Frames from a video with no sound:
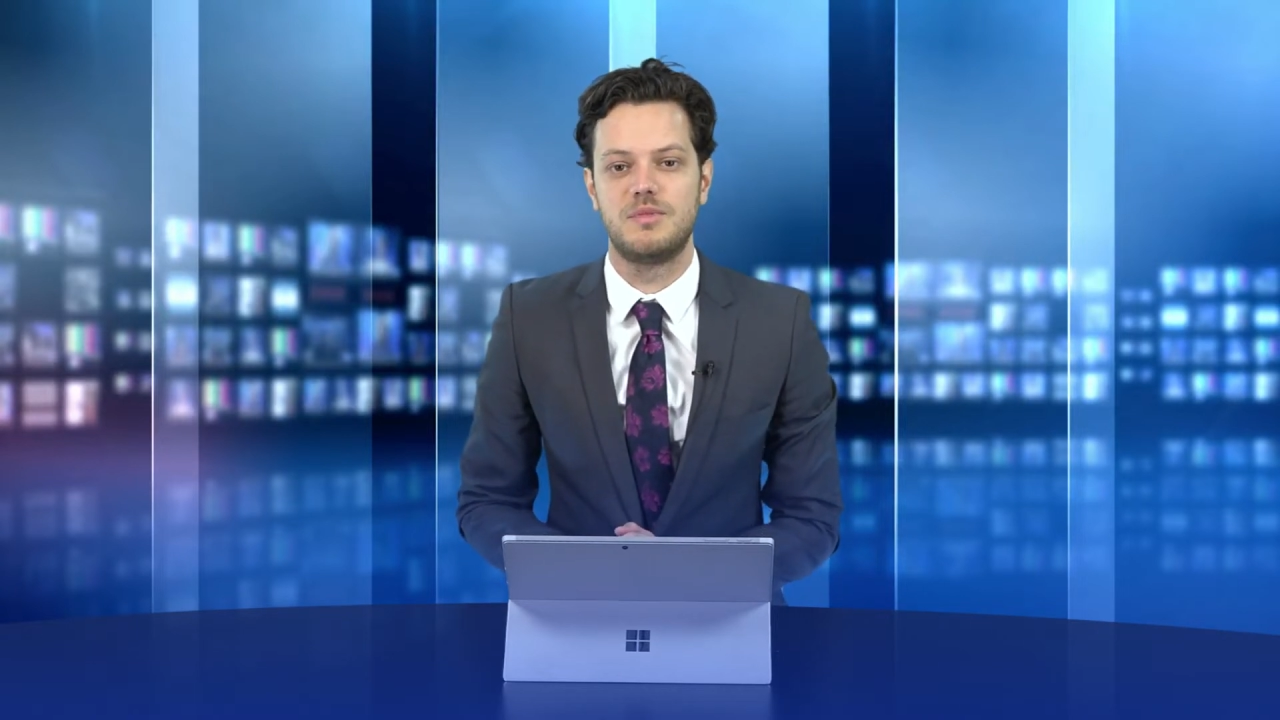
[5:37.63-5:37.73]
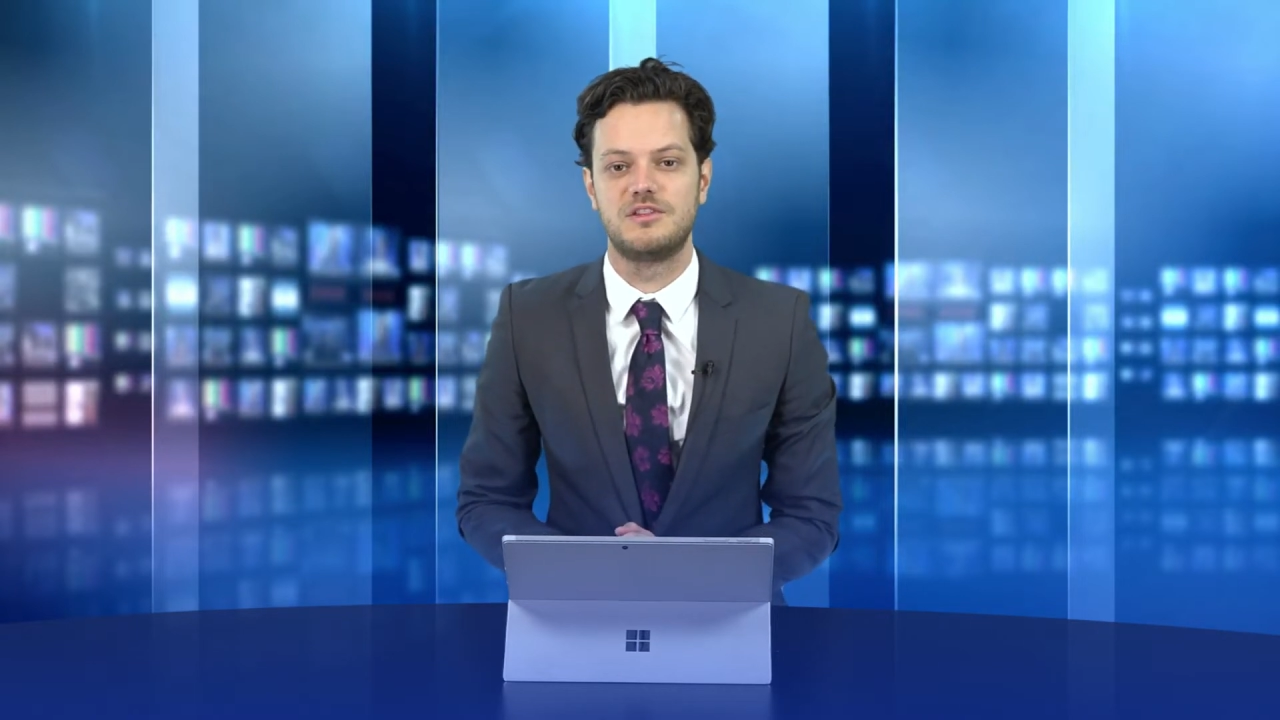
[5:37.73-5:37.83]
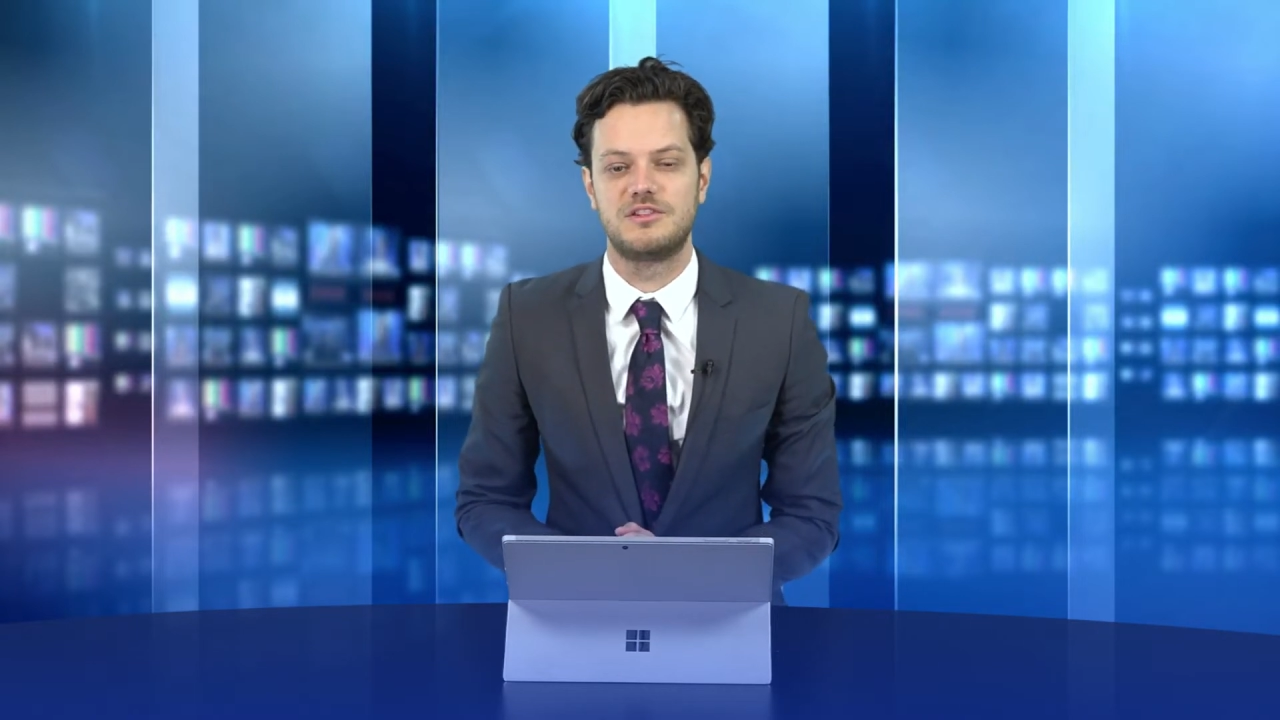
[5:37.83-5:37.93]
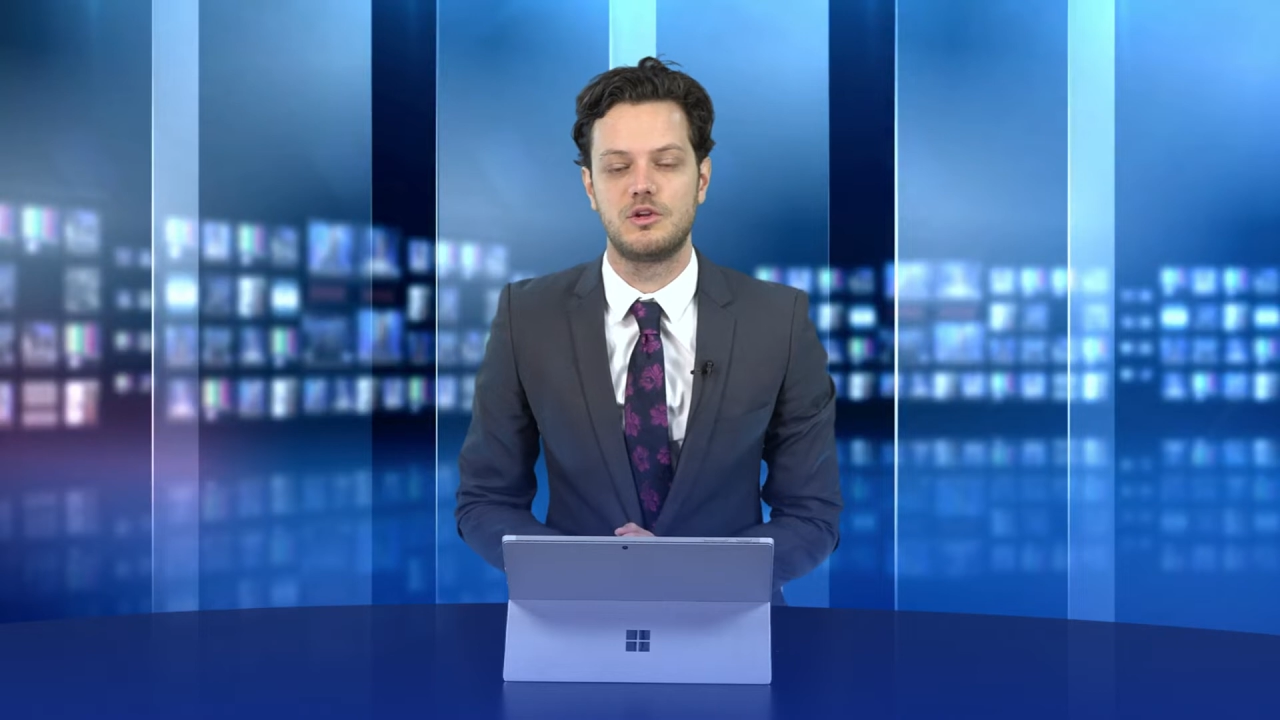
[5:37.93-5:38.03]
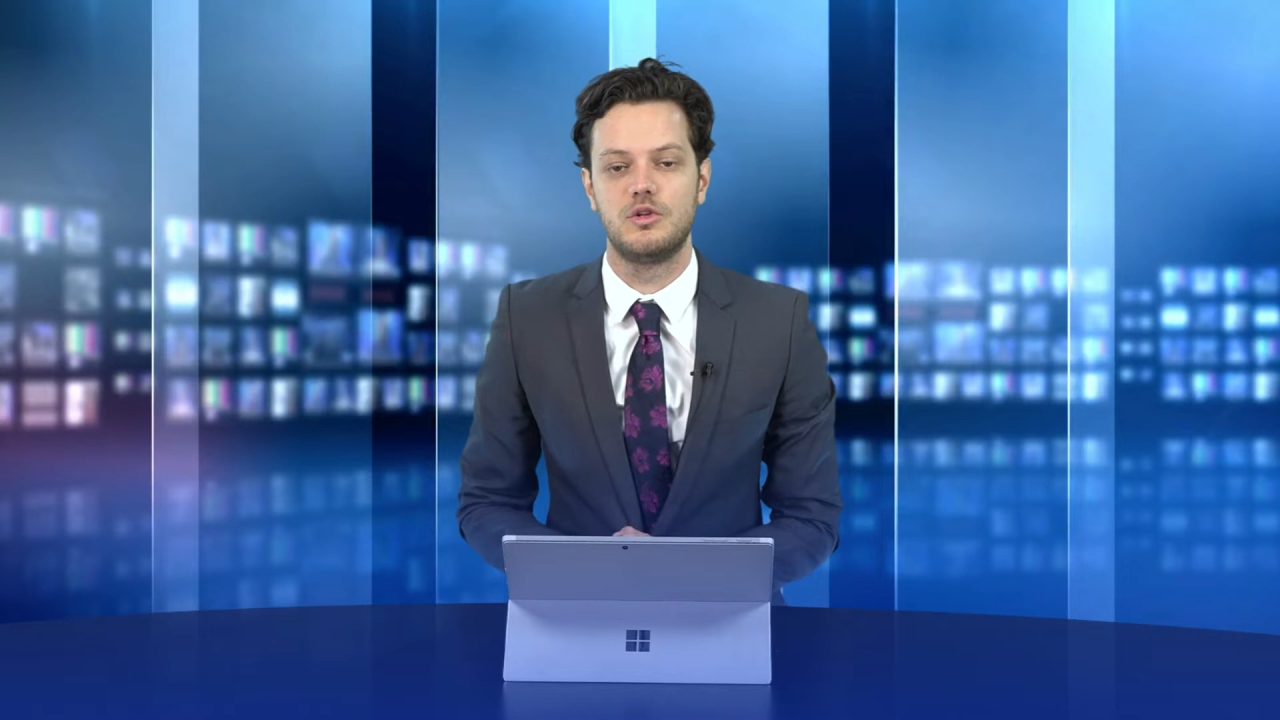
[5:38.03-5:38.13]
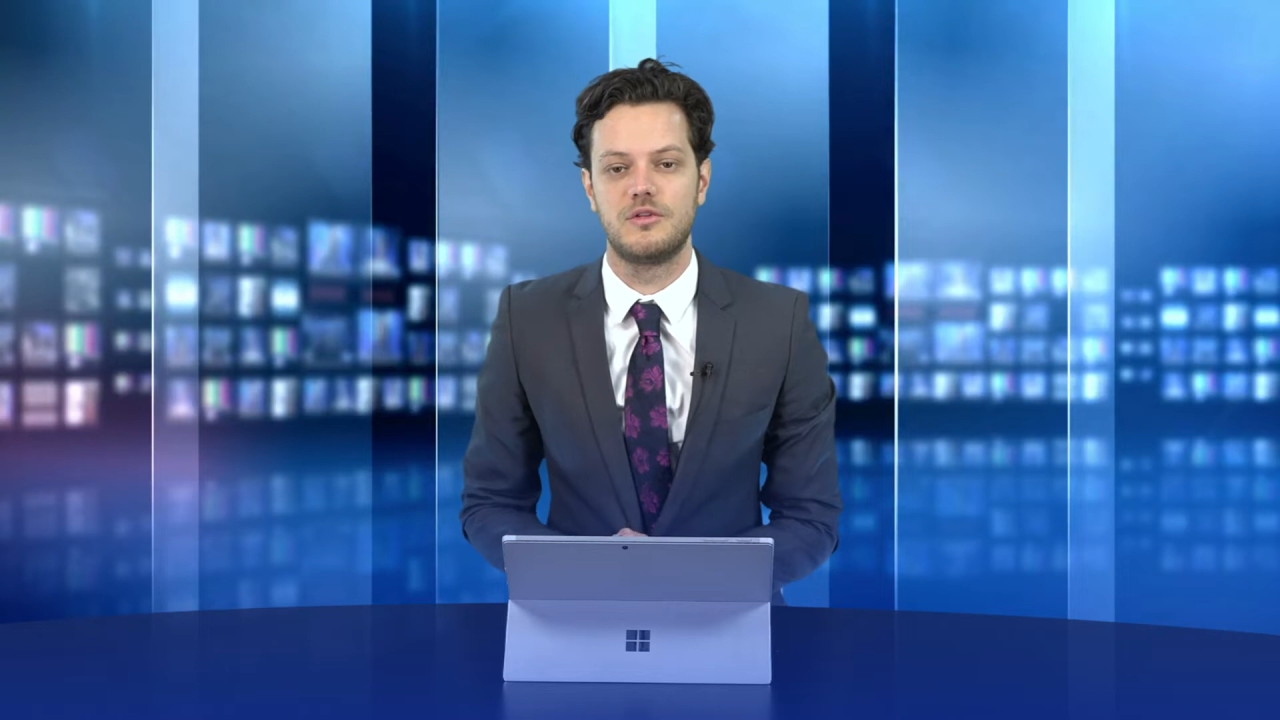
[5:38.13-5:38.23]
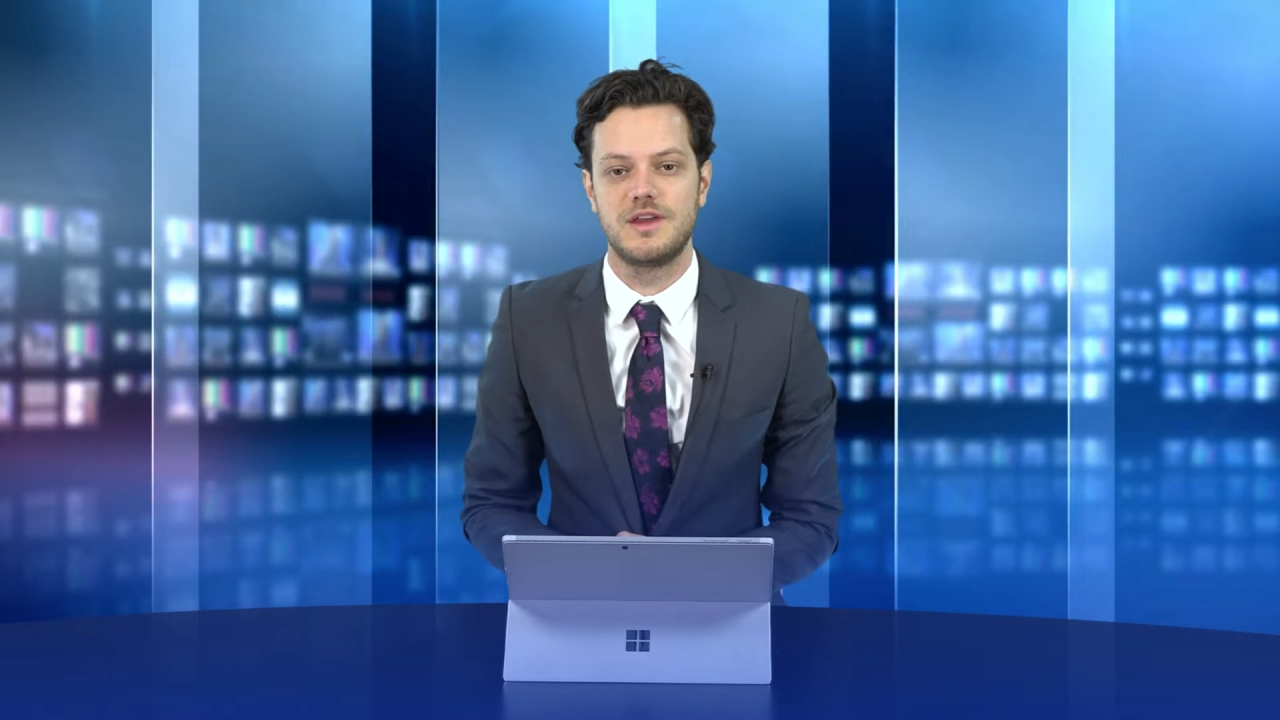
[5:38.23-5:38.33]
but still on